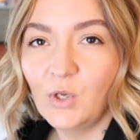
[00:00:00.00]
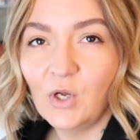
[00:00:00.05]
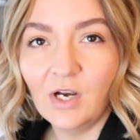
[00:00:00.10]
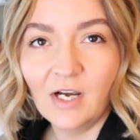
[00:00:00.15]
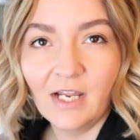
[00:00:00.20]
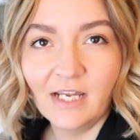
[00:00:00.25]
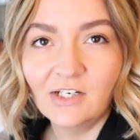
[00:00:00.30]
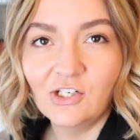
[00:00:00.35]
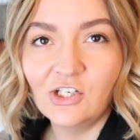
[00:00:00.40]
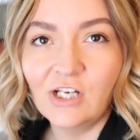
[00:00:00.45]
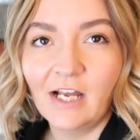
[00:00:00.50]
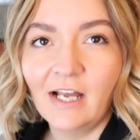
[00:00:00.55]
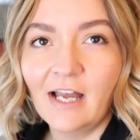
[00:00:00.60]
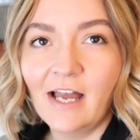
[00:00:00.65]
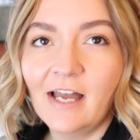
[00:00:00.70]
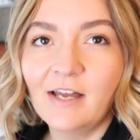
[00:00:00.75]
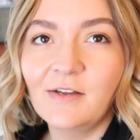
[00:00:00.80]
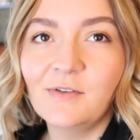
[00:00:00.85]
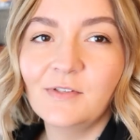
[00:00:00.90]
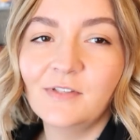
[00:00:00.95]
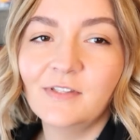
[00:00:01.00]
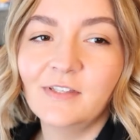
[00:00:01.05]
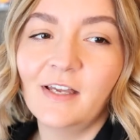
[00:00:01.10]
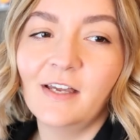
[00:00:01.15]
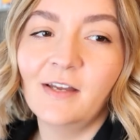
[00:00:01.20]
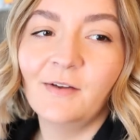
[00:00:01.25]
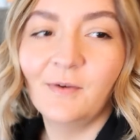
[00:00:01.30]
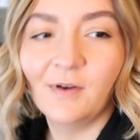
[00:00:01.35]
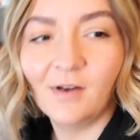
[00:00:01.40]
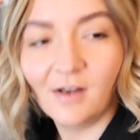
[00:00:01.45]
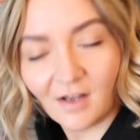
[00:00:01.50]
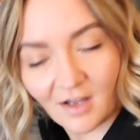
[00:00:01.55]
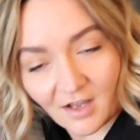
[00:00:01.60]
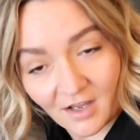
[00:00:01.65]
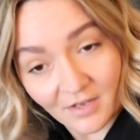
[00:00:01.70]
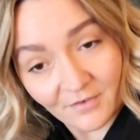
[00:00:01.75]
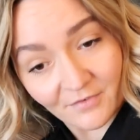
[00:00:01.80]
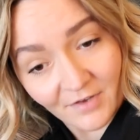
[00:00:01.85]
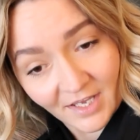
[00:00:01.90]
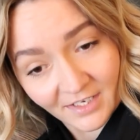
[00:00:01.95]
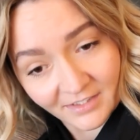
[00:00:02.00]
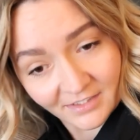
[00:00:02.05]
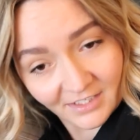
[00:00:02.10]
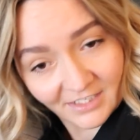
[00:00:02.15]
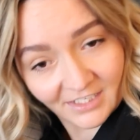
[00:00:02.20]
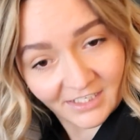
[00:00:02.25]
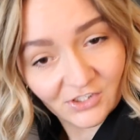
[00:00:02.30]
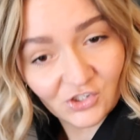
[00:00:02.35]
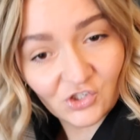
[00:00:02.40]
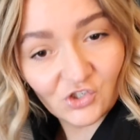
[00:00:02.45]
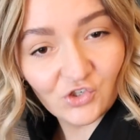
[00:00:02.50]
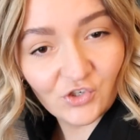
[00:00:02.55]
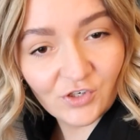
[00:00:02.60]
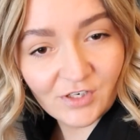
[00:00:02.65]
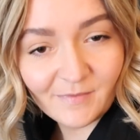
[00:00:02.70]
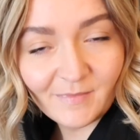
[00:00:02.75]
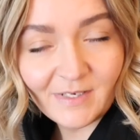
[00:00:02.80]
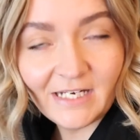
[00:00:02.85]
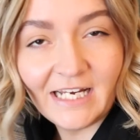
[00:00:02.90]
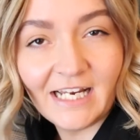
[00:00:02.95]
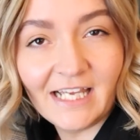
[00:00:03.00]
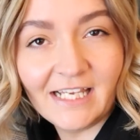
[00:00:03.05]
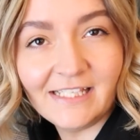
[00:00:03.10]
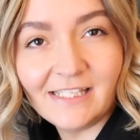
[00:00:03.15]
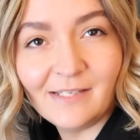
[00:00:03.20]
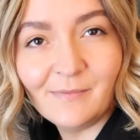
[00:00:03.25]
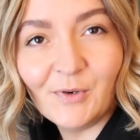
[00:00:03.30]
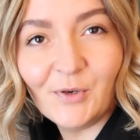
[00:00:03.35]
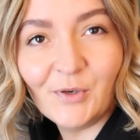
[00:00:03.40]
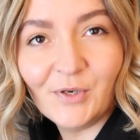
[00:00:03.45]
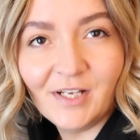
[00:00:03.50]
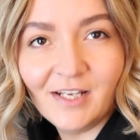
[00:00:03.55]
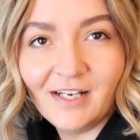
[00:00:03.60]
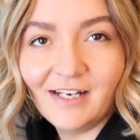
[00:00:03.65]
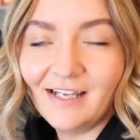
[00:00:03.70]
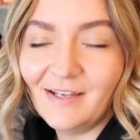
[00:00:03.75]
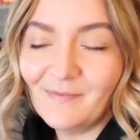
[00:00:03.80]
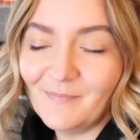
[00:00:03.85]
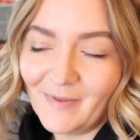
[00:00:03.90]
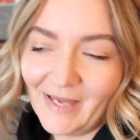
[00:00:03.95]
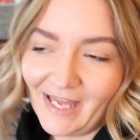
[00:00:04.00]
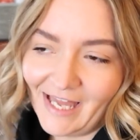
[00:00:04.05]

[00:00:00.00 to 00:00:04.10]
We got late checkout, so I've had an extremely lazy morning in